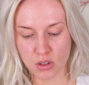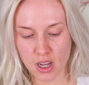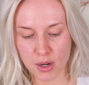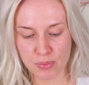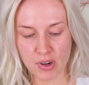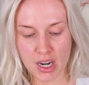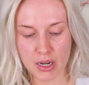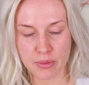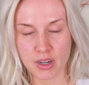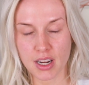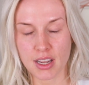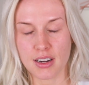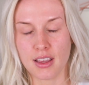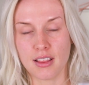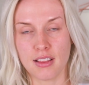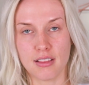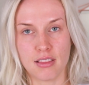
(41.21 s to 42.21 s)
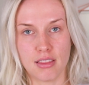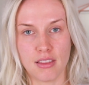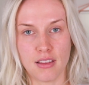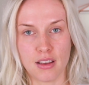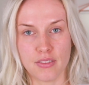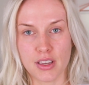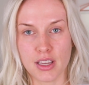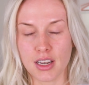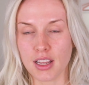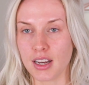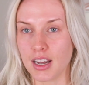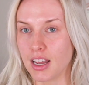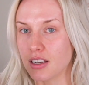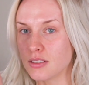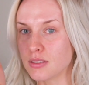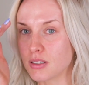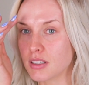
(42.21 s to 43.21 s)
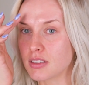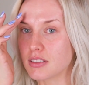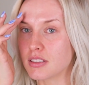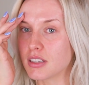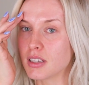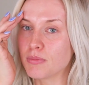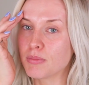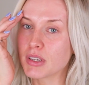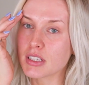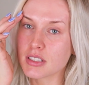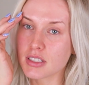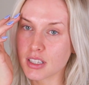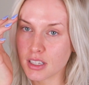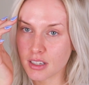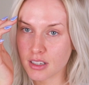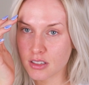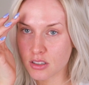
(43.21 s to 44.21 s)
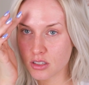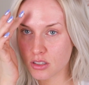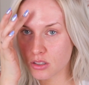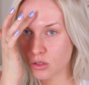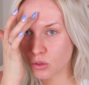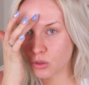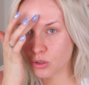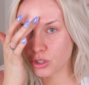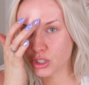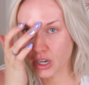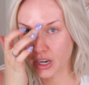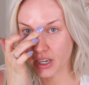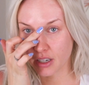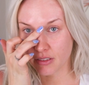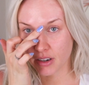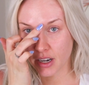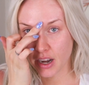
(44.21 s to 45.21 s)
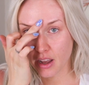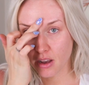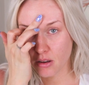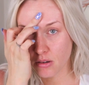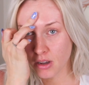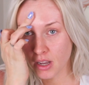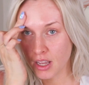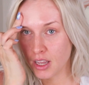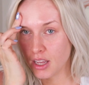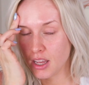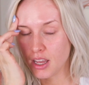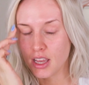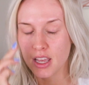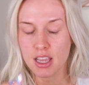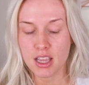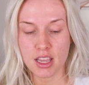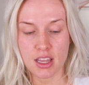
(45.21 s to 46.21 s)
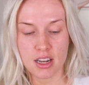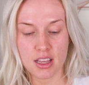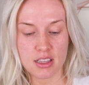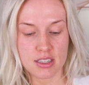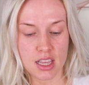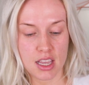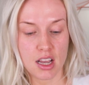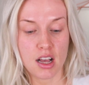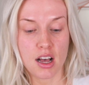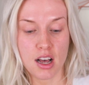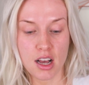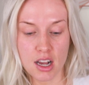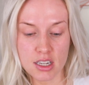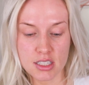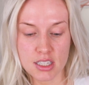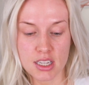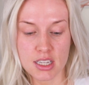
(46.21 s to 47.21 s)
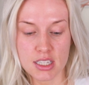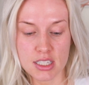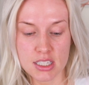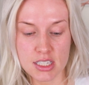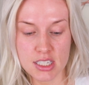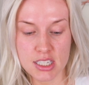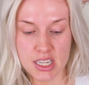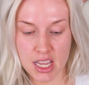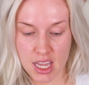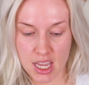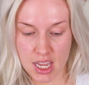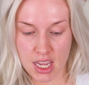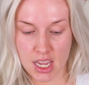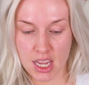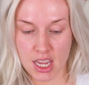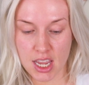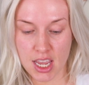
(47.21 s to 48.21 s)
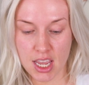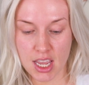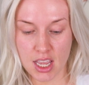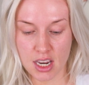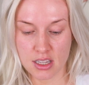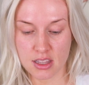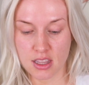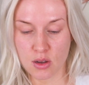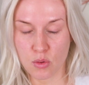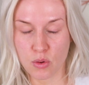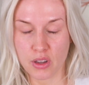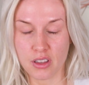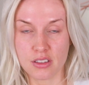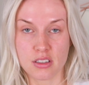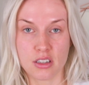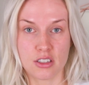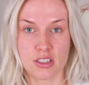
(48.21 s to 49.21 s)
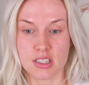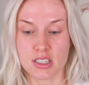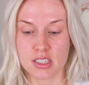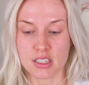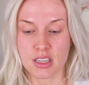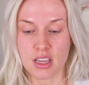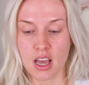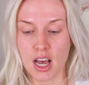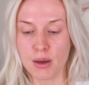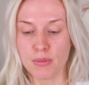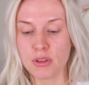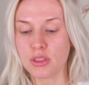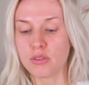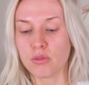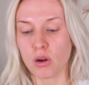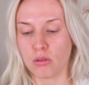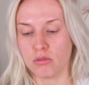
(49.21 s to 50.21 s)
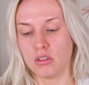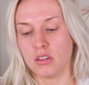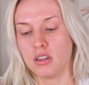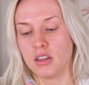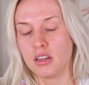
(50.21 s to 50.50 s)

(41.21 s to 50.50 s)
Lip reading: Lock Primer and I love it. And as you can see, my skin is so shiny right now. It is a hot day and the oils are just coming through.